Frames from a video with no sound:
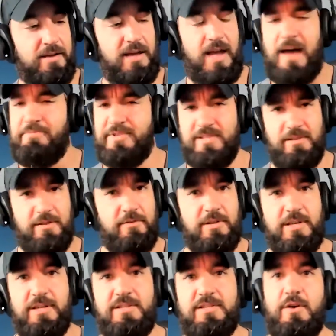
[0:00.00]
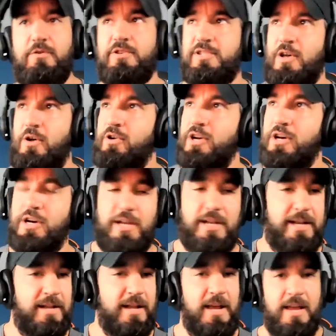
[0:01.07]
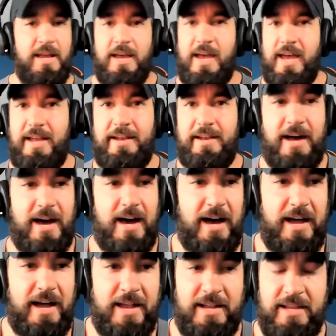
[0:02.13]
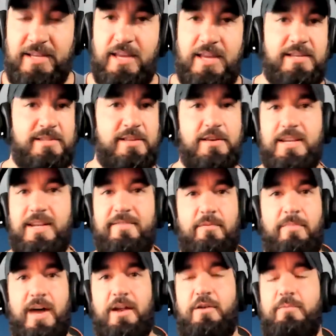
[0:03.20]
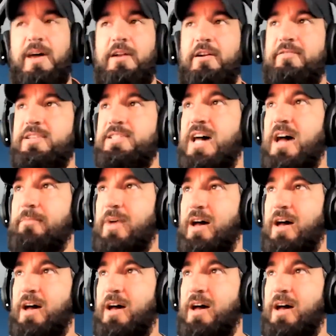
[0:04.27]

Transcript: Absolutely, yeah. so so good, and and uh, and he, he's looking even better and better every time.